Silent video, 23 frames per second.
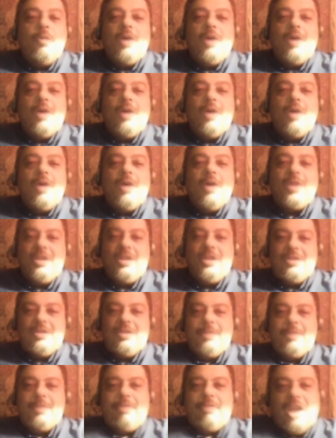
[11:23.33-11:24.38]
Well, when
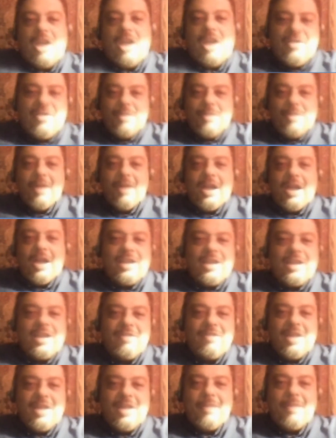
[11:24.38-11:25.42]
you deprive your
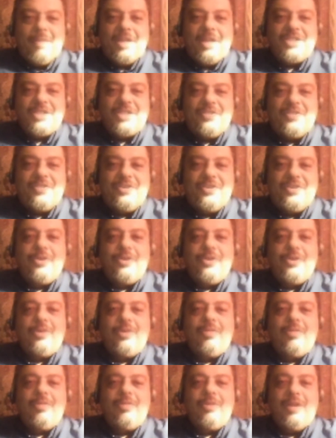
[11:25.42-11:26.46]
body of that much
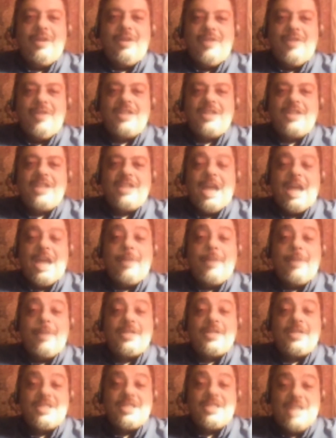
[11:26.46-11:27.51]
food, what eventually
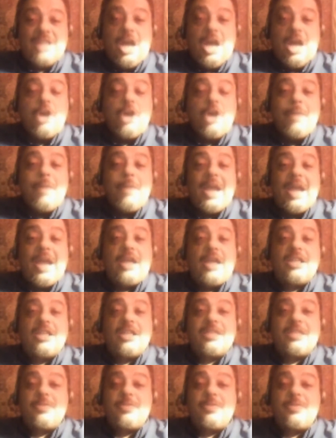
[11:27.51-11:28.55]
happens is the hunger
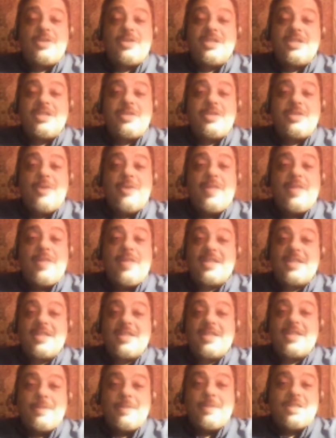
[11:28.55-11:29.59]
mechanism, which is the one that's
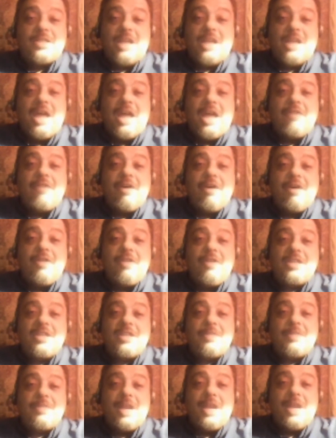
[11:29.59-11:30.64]
kept us alive all
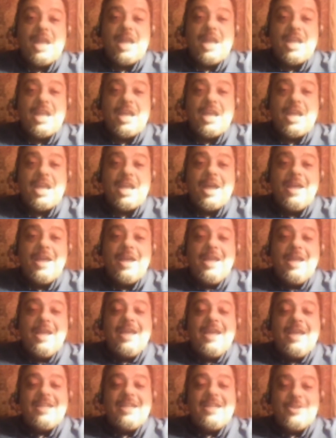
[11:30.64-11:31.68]
these millennia,
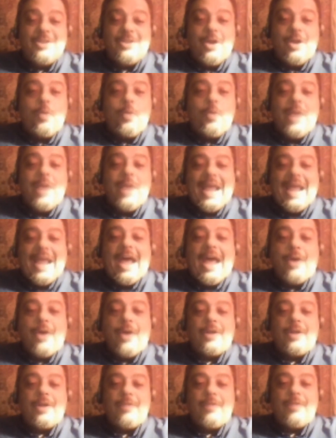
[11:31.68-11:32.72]
is going to win
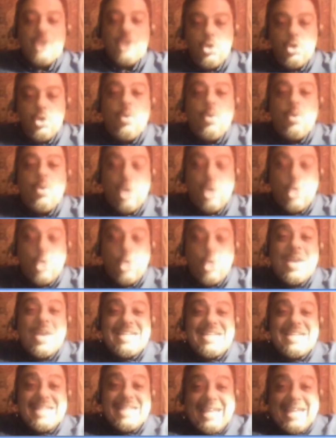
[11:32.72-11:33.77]
out. You are
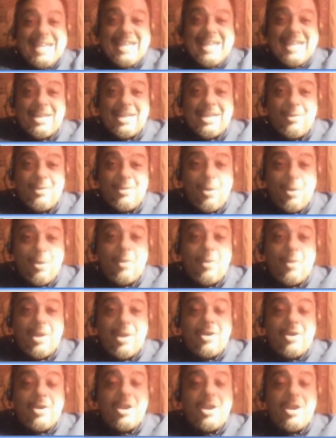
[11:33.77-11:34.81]
going to eat one
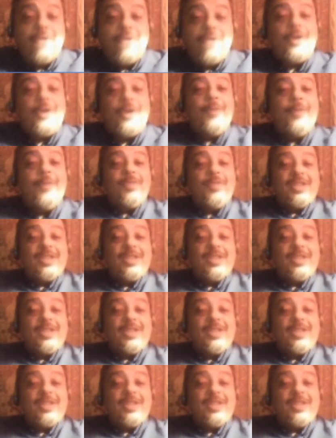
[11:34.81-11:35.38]
way or another.